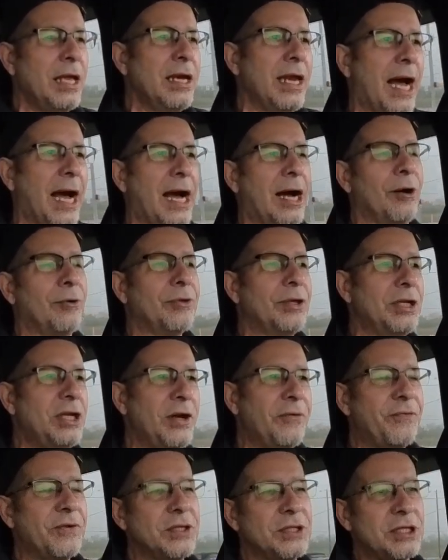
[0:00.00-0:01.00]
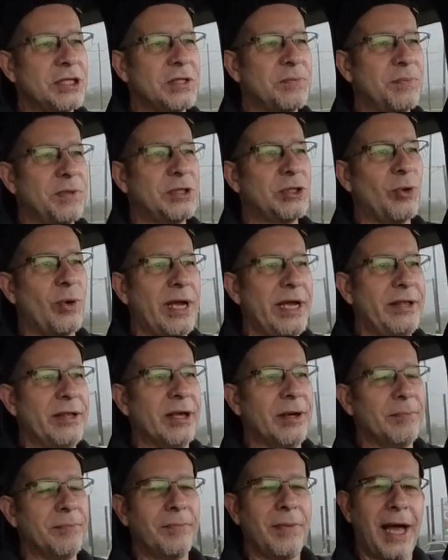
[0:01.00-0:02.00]
Now, the differences between
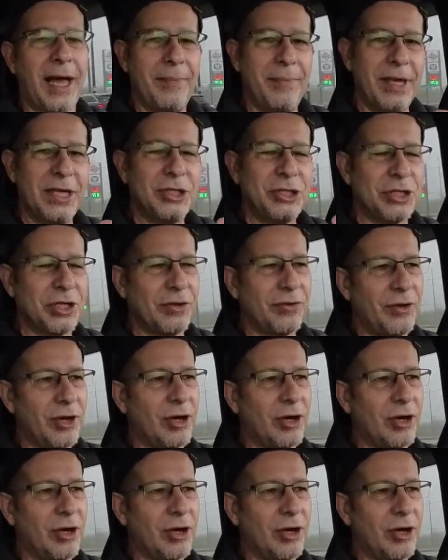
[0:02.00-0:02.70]
them, I mentioned,